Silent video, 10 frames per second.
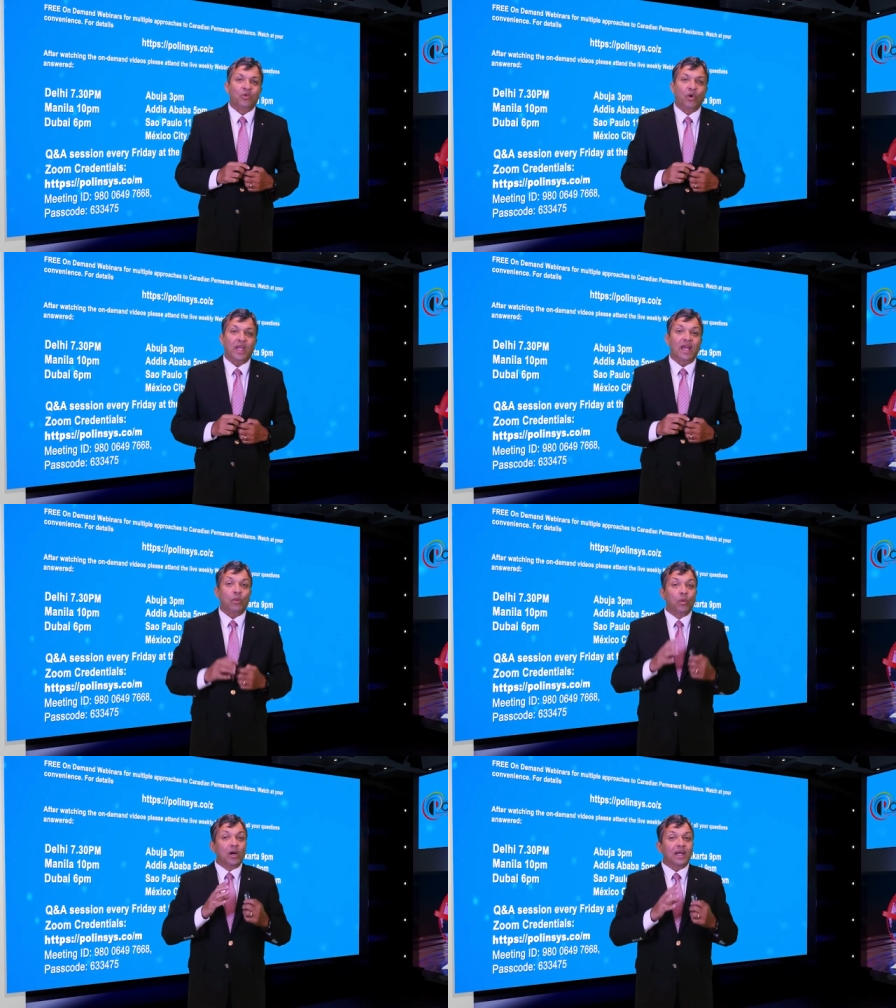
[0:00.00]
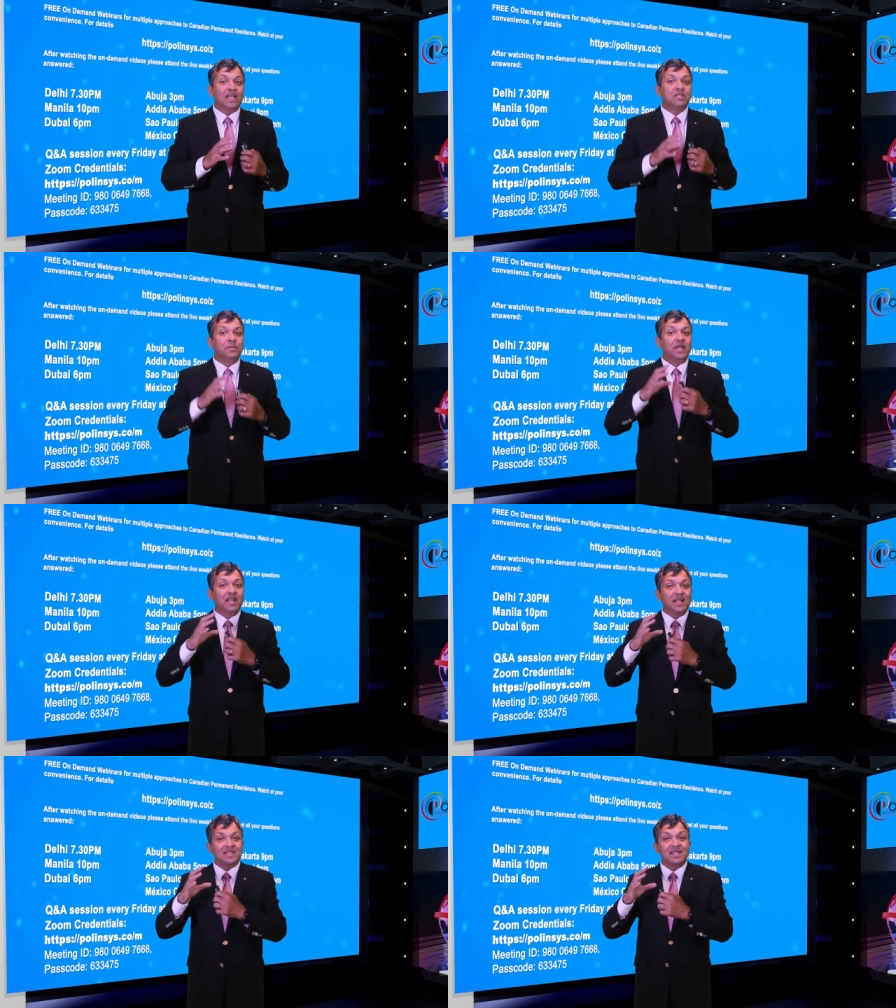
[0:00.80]
Okay, and work
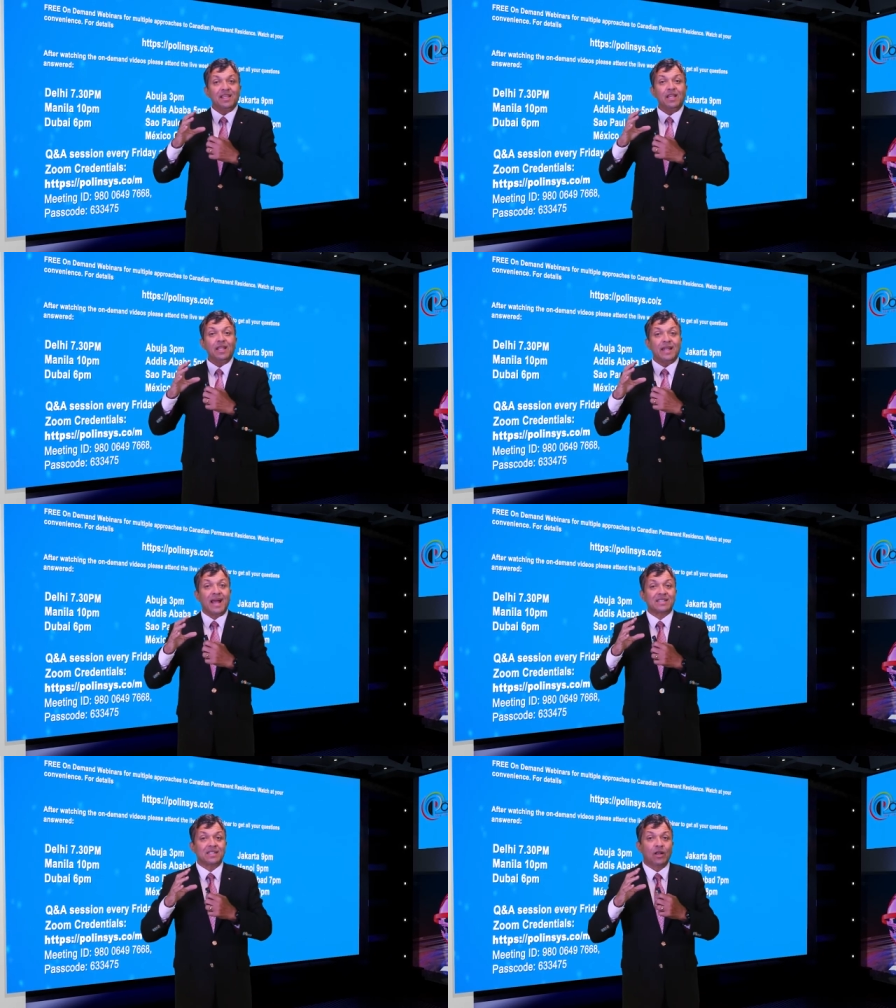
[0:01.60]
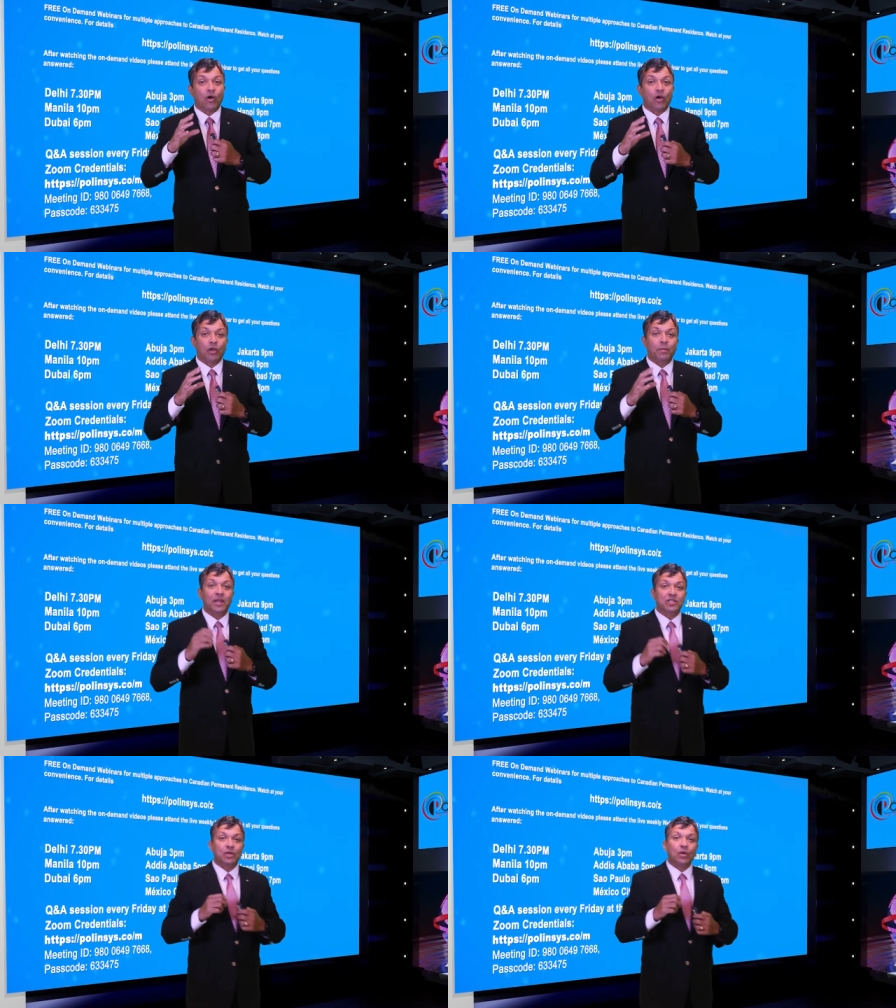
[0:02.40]
experience in the National
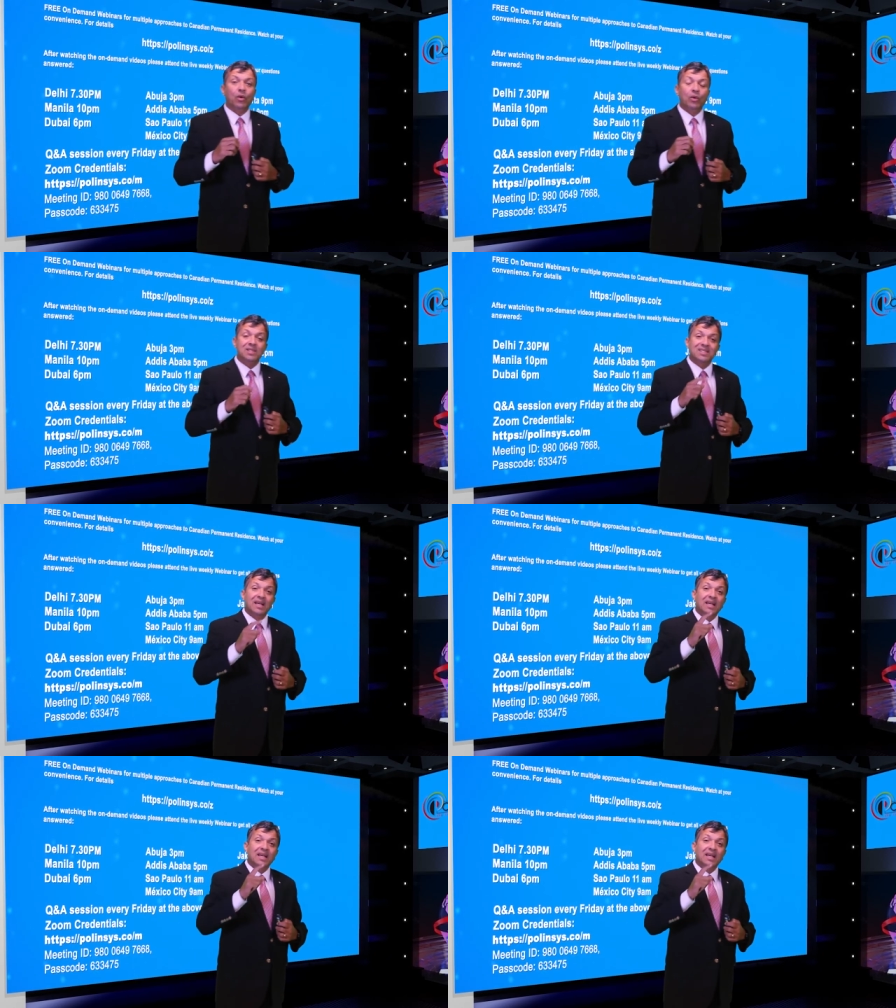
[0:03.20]
Occupation Codes